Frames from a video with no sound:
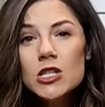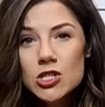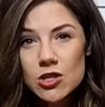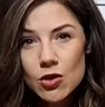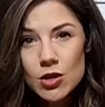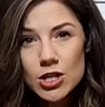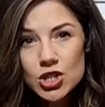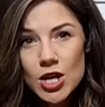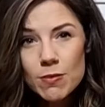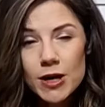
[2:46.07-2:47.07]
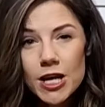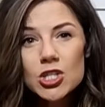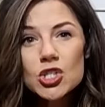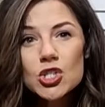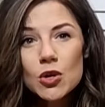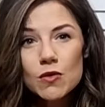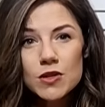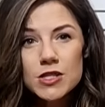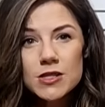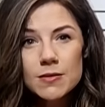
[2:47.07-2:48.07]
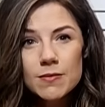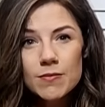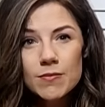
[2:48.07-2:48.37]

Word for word: slowly shaping its surface.